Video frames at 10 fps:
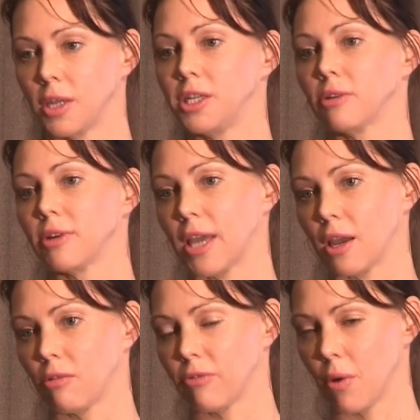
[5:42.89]
dairy
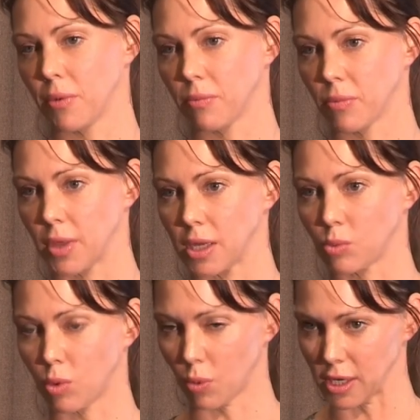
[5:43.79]
cattle from
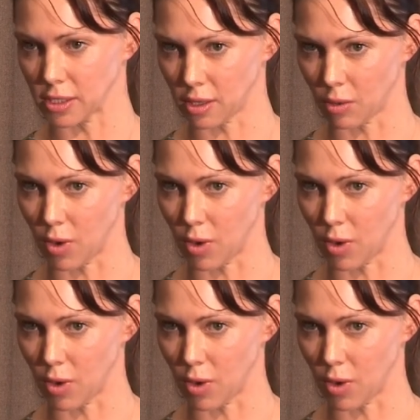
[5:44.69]
these waterways that are